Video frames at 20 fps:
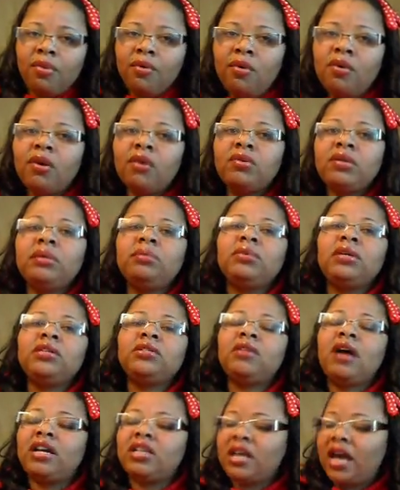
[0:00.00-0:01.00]
bored or
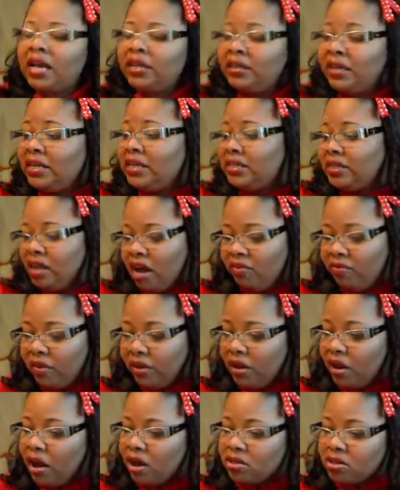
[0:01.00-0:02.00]
something. So I, I didn't see her
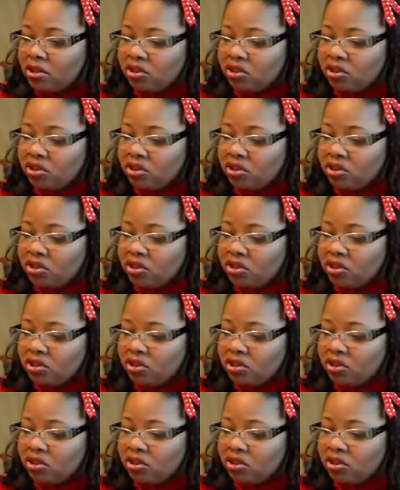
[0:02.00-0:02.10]
video.